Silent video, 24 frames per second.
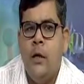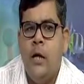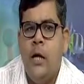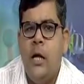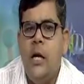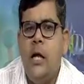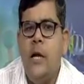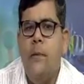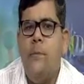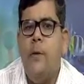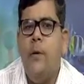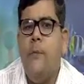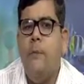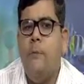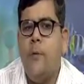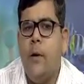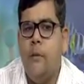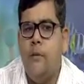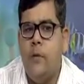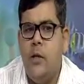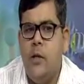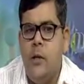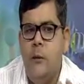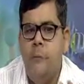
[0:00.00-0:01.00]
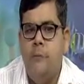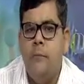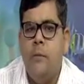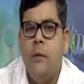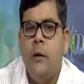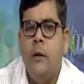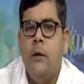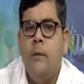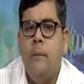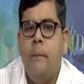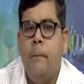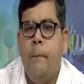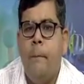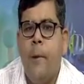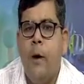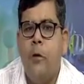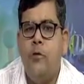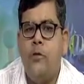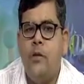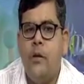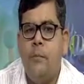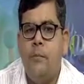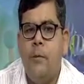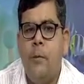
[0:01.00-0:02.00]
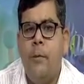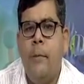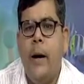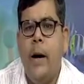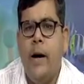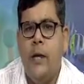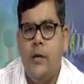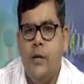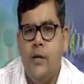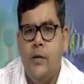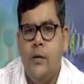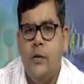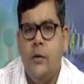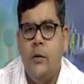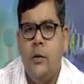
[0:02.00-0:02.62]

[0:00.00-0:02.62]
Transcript: leave him from the bounds of the marriage.